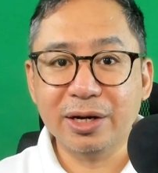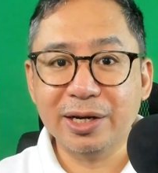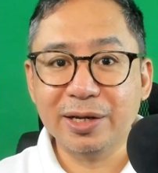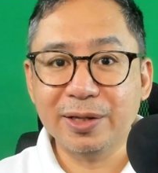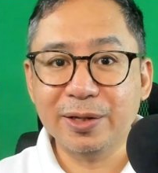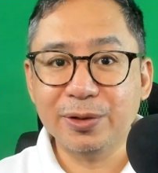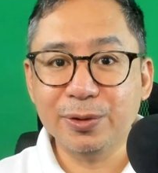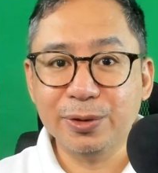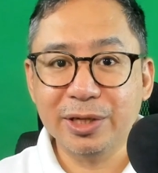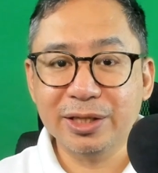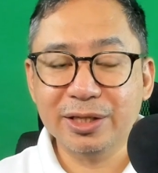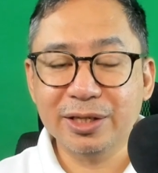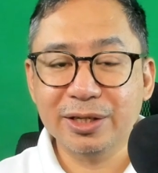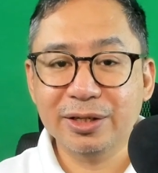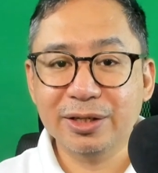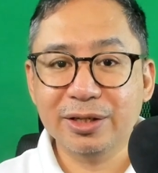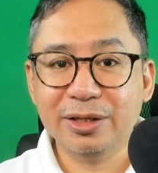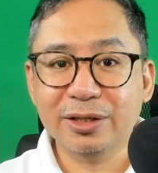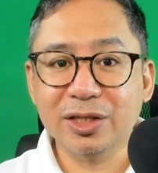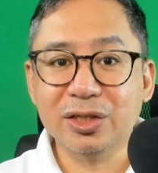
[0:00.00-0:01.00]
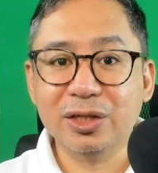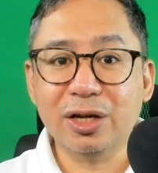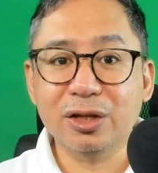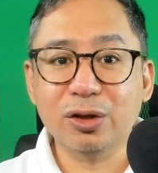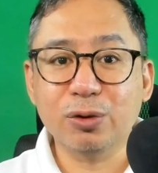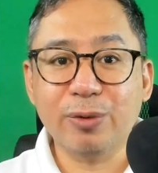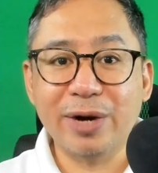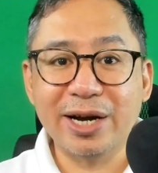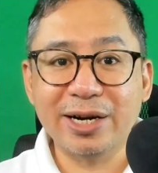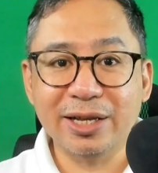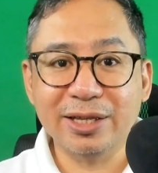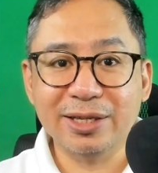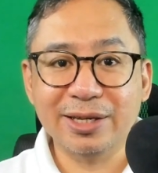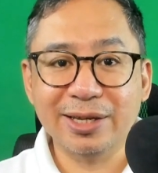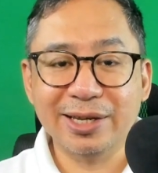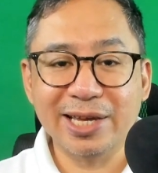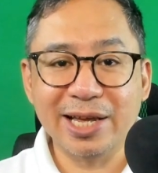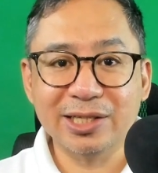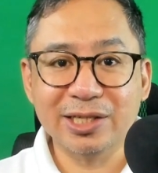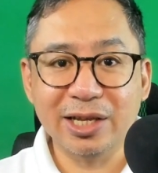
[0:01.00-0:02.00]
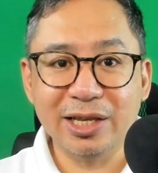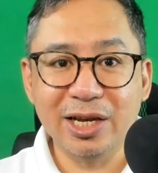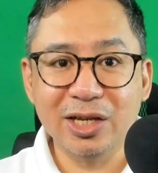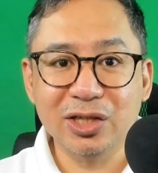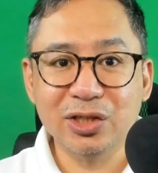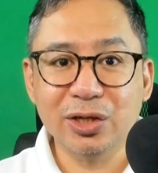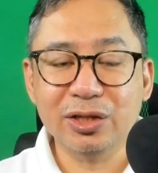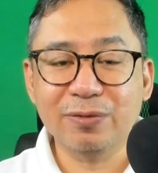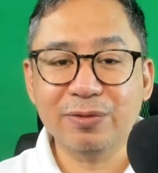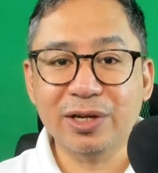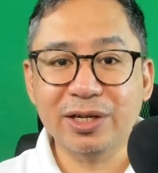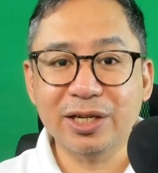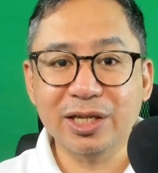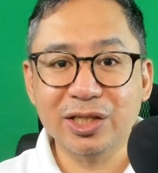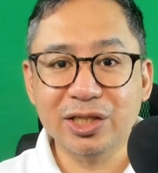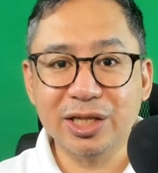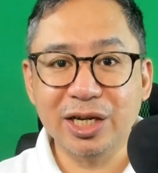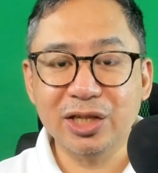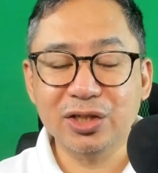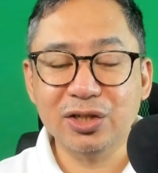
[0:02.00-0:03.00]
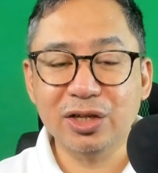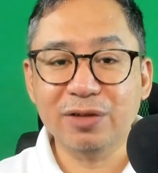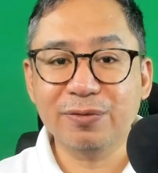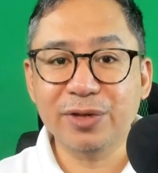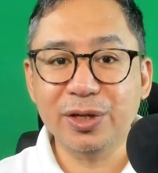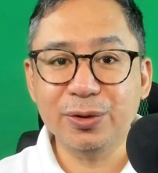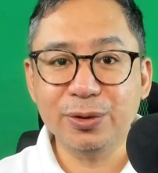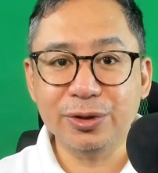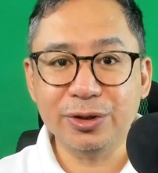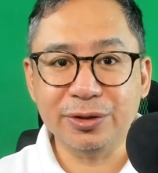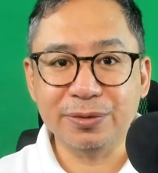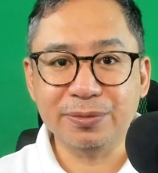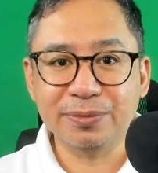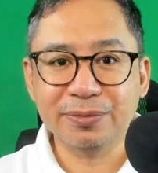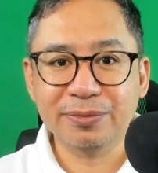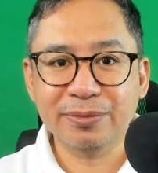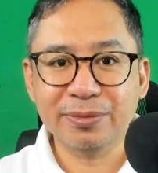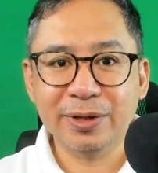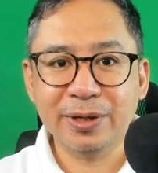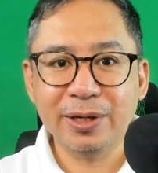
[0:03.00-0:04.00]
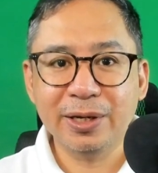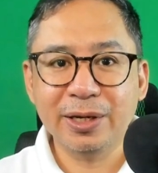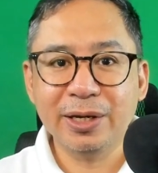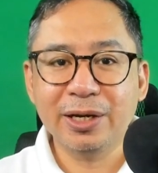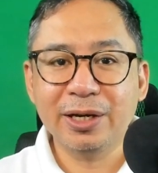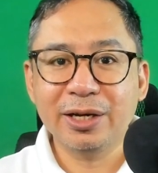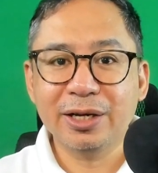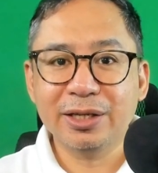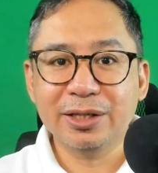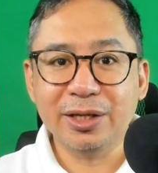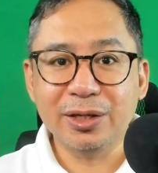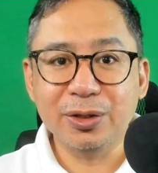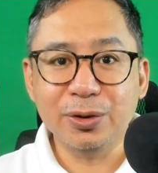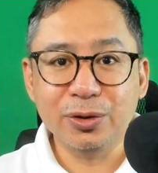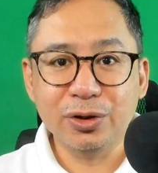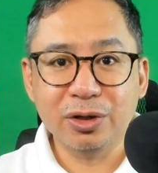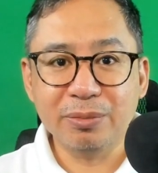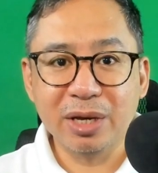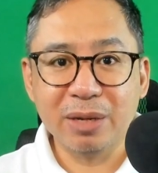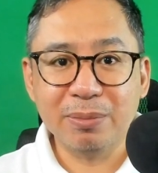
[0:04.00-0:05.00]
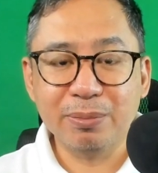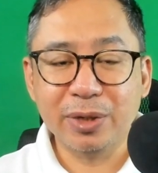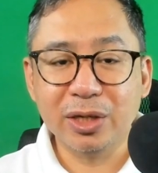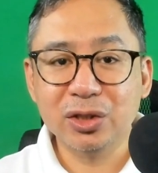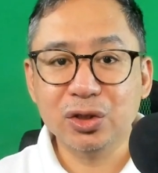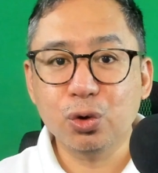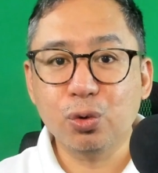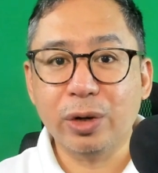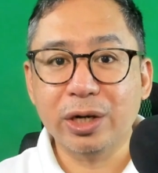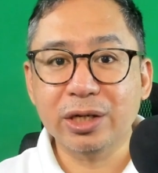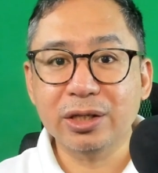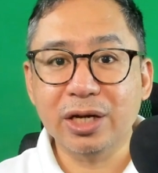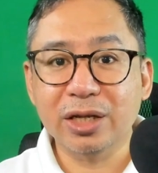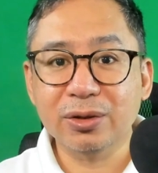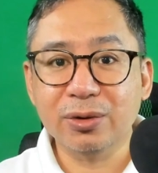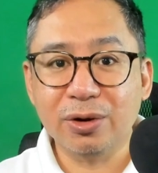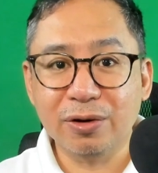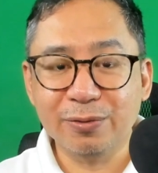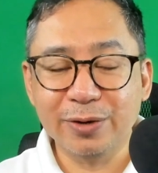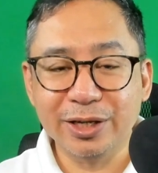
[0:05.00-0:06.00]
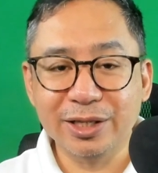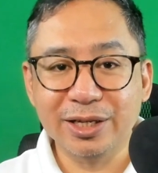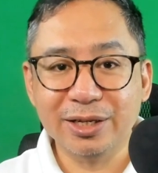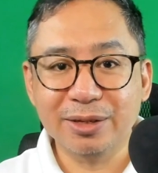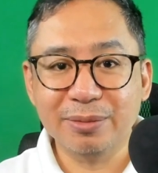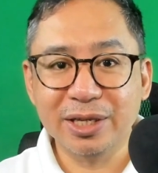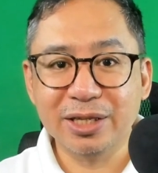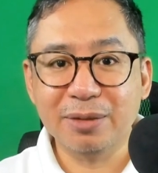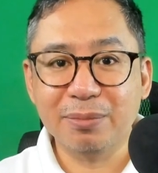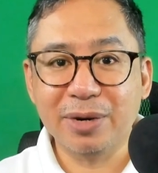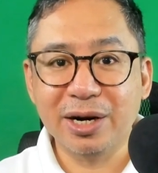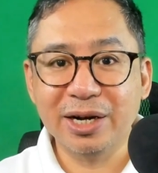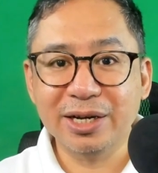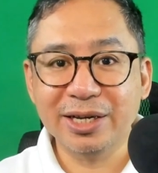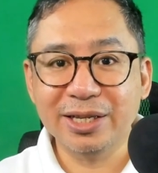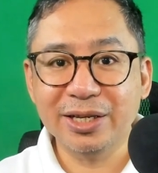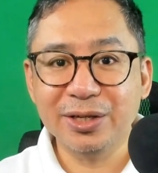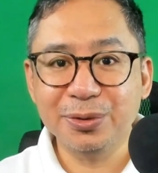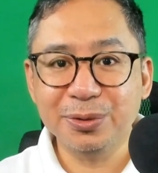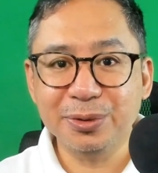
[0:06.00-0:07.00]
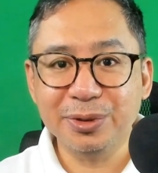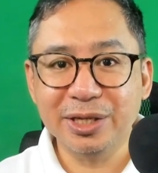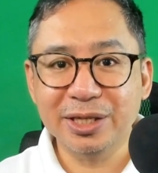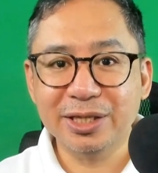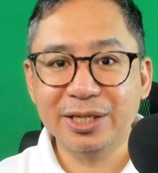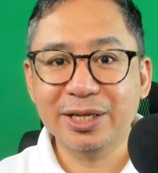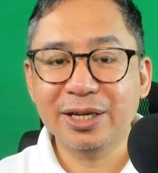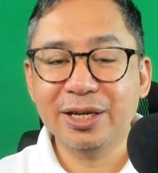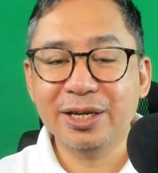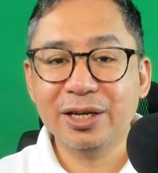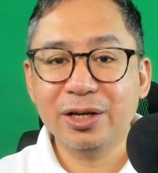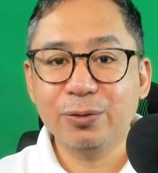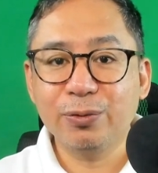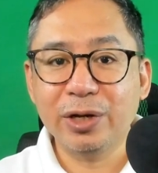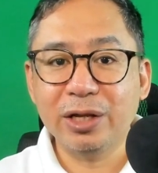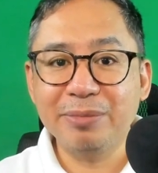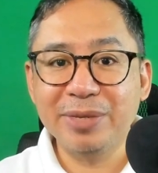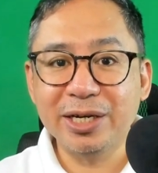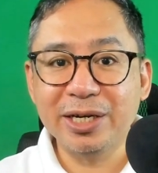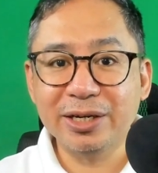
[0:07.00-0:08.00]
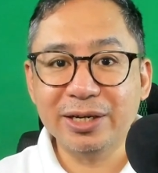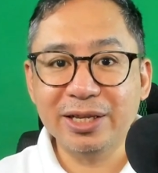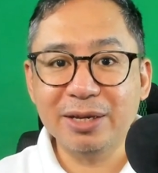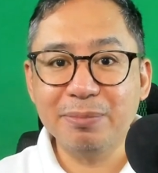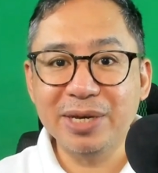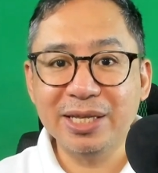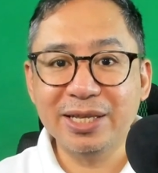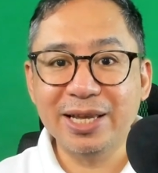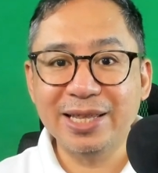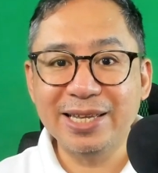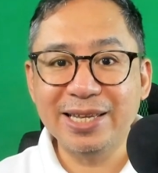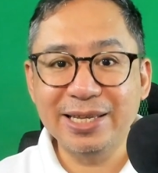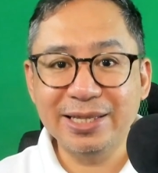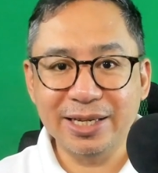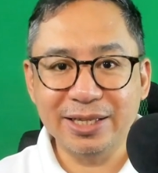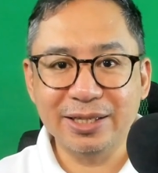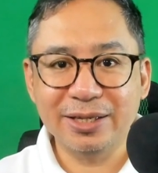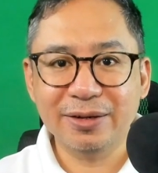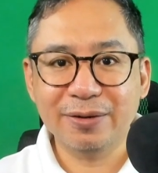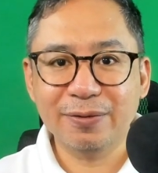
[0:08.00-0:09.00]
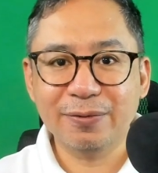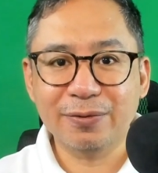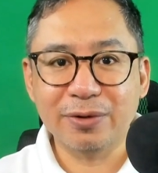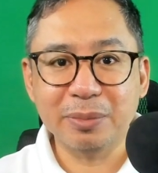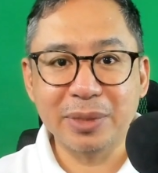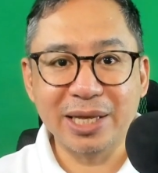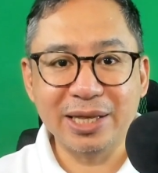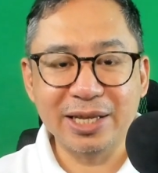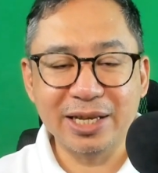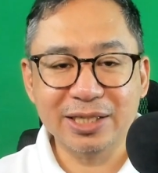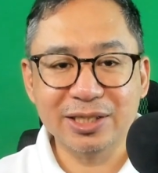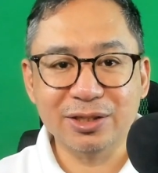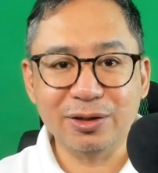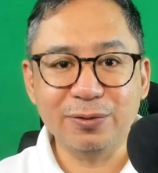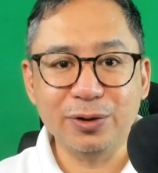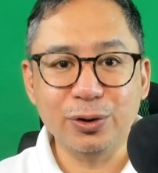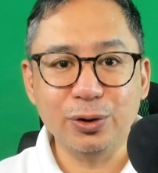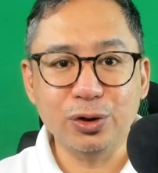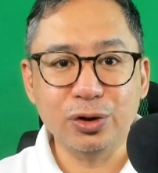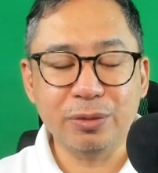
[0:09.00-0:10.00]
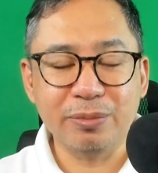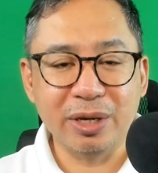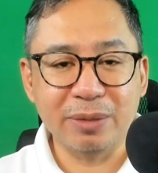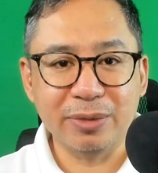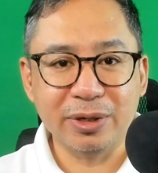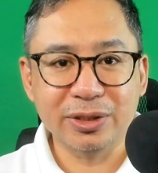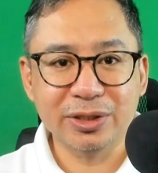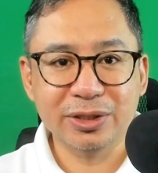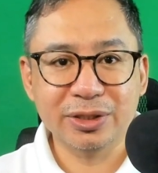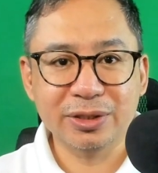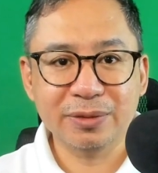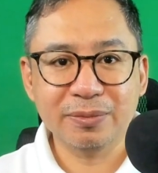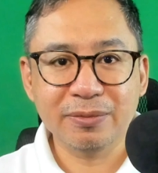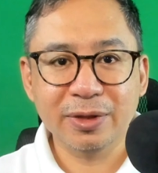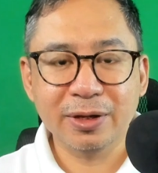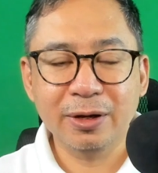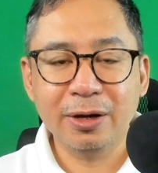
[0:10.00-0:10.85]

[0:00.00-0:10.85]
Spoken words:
bargaining unit does not warrant cancellation of the registration of the union. The union members who are not covered by the bargaining unit will merely be deleted from the list of union members.